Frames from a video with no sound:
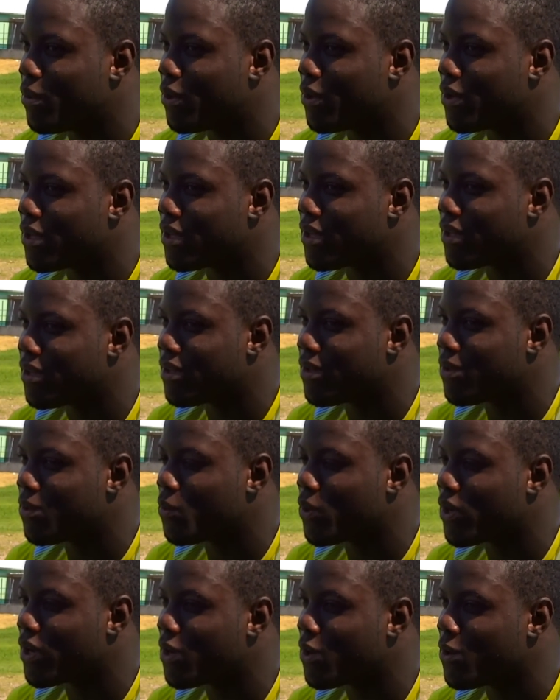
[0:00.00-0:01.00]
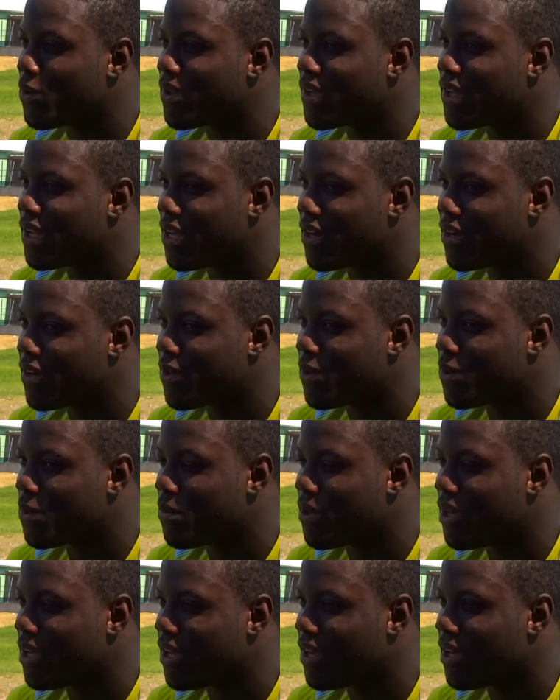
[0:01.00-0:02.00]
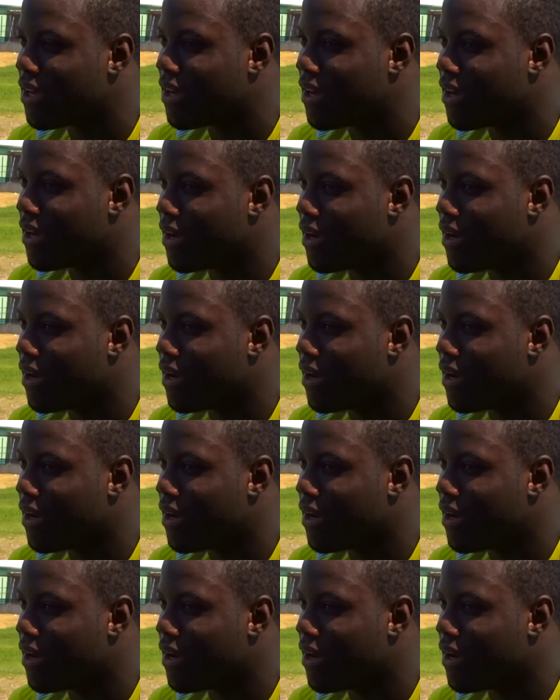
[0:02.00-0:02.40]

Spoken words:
but the workouts here to me